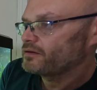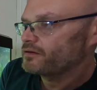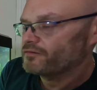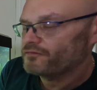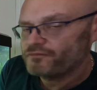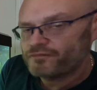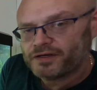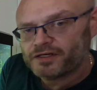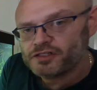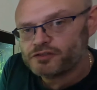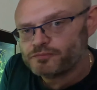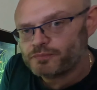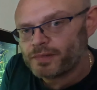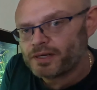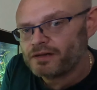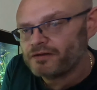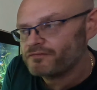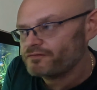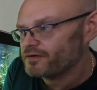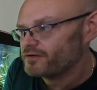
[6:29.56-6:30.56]
the fish
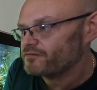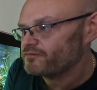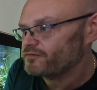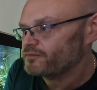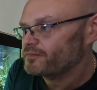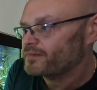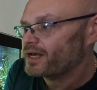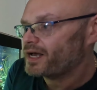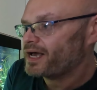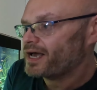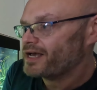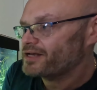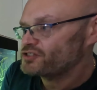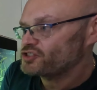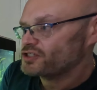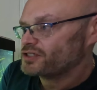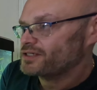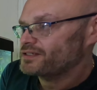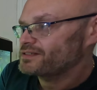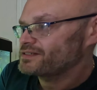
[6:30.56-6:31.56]
benefit from that.
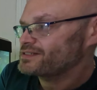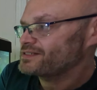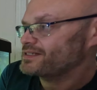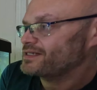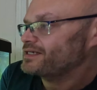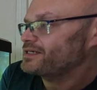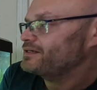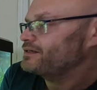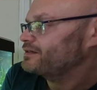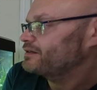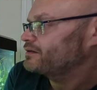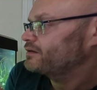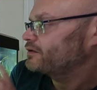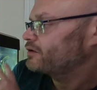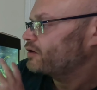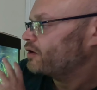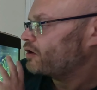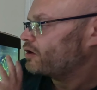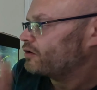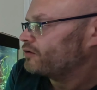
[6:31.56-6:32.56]
As you can see,
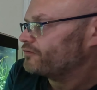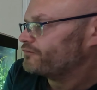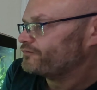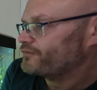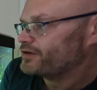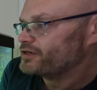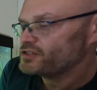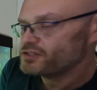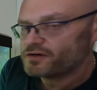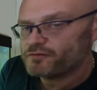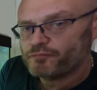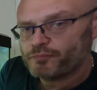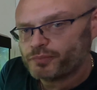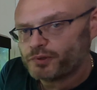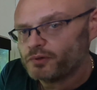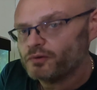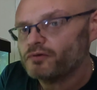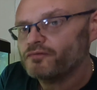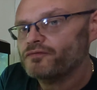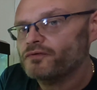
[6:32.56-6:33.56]
all the fish have
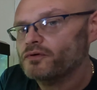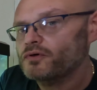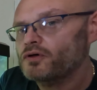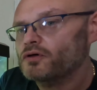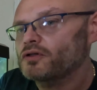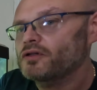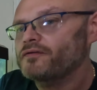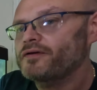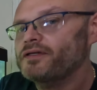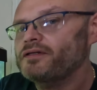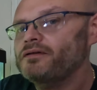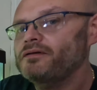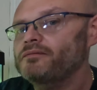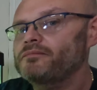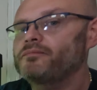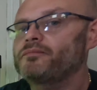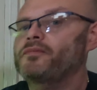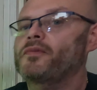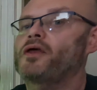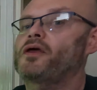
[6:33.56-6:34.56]
beautiful colouring.
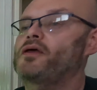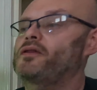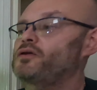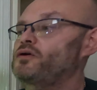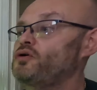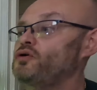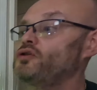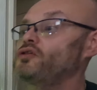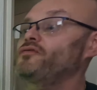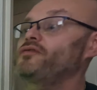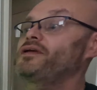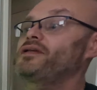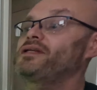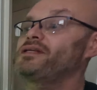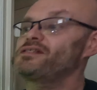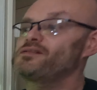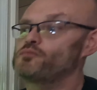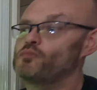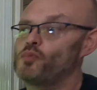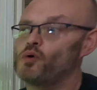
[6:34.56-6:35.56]
The colouring
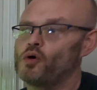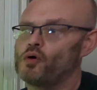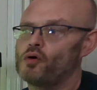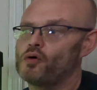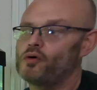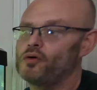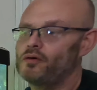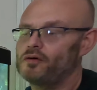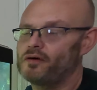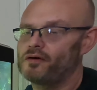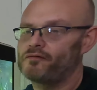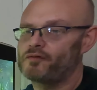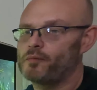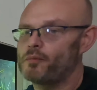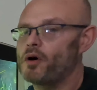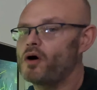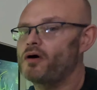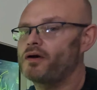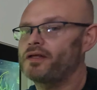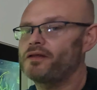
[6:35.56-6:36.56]
is more of a
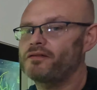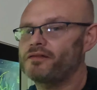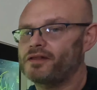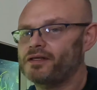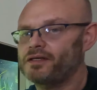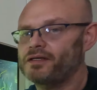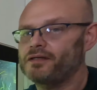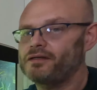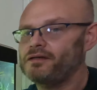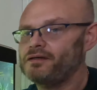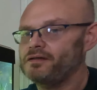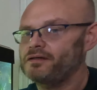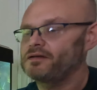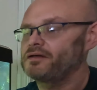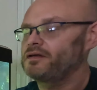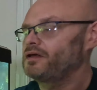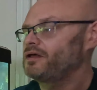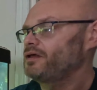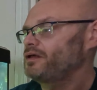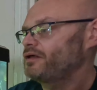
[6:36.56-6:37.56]
morning thing.
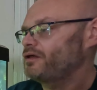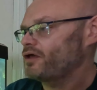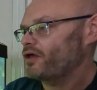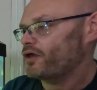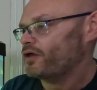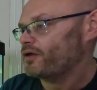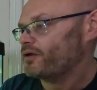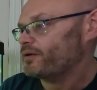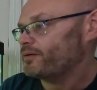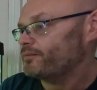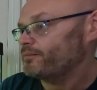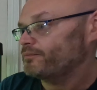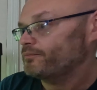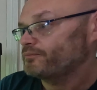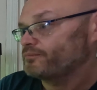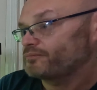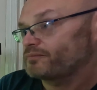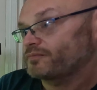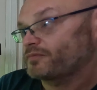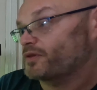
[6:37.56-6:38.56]

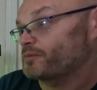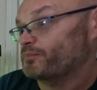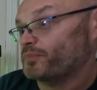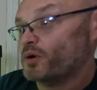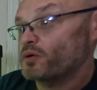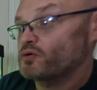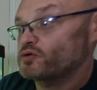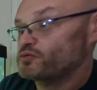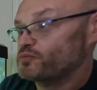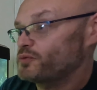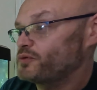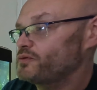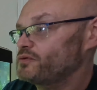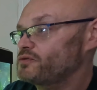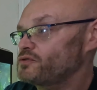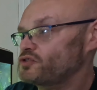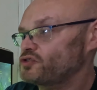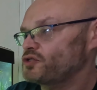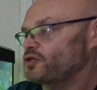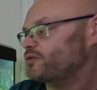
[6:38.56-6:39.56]
The
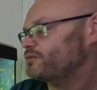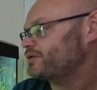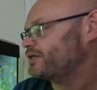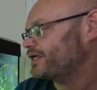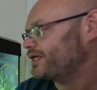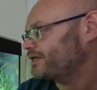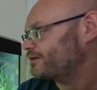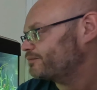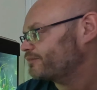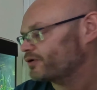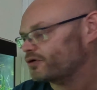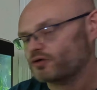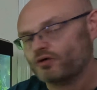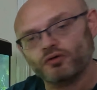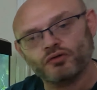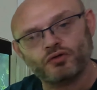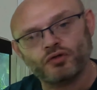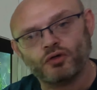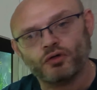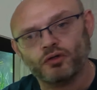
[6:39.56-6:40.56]
Bozeman's do keep a
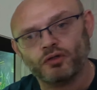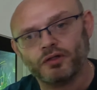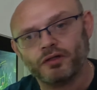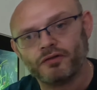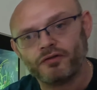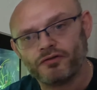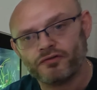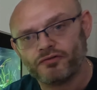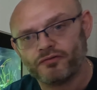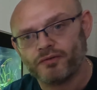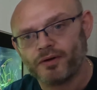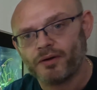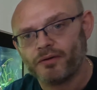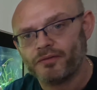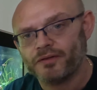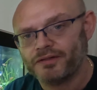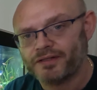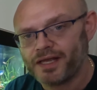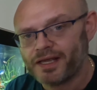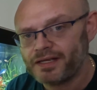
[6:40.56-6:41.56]
good colour
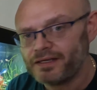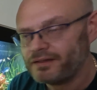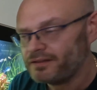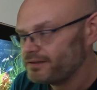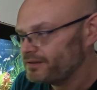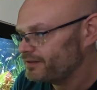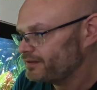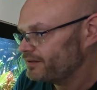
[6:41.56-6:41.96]
throughout the day,